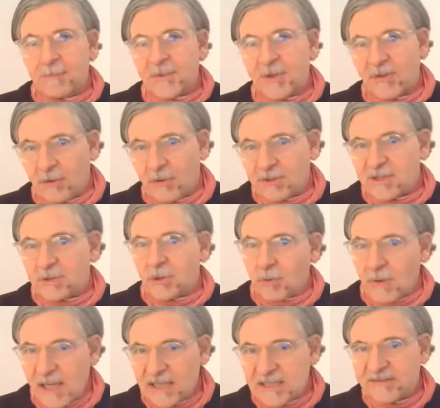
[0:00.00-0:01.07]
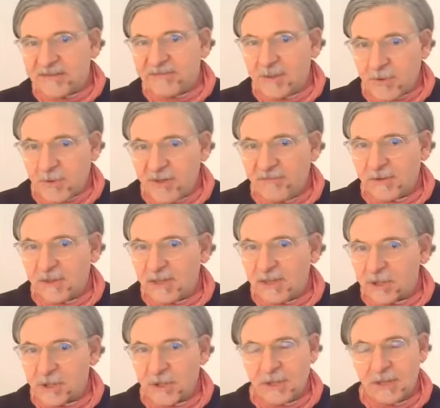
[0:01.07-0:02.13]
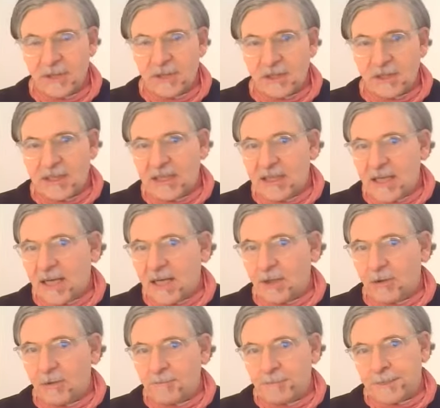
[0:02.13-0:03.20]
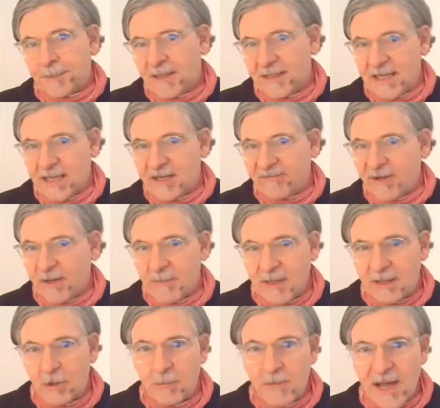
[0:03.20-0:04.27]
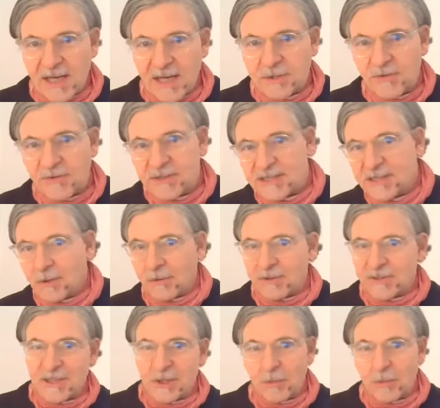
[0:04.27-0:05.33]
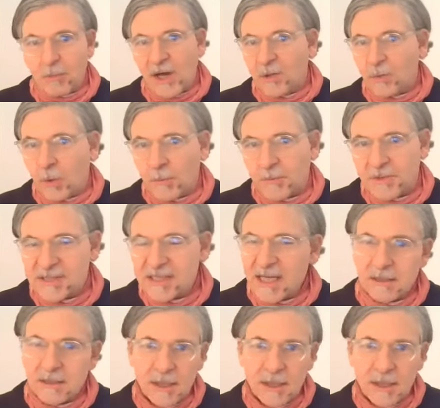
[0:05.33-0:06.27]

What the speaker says: those who are relatively privileged can now, again, if I may go back to the 0.1%,